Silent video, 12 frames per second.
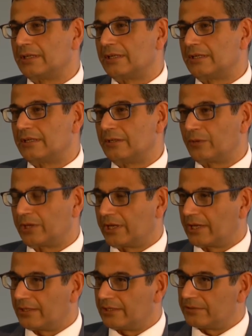looking
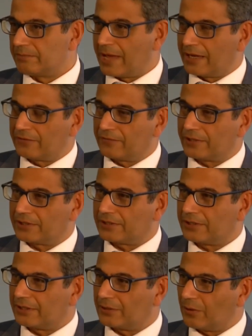at these
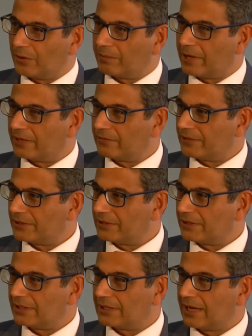manifesting,
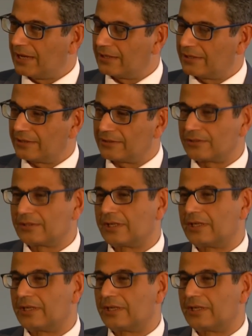non-manifesting carriers.